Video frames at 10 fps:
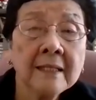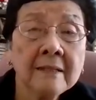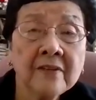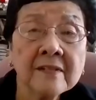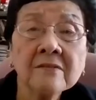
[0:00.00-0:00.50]

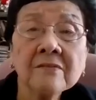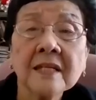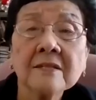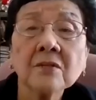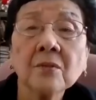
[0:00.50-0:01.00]
vessels
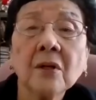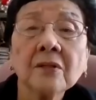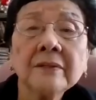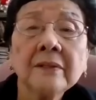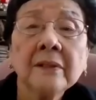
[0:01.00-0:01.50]
and so
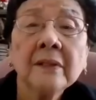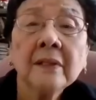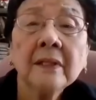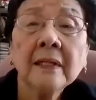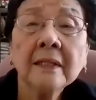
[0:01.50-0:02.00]
on,
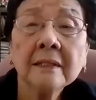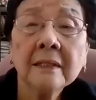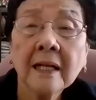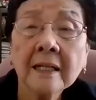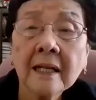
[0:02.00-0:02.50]

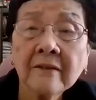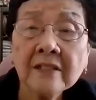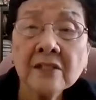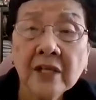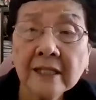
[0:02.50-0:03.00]
are
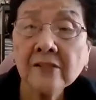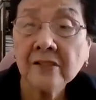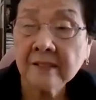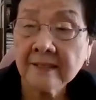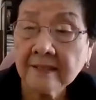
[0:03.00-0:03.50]
having
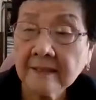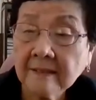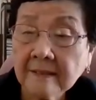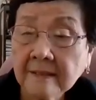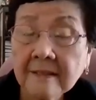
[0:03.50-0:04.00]
changes.
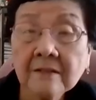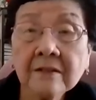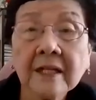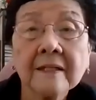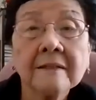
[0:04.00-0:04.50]
Okay.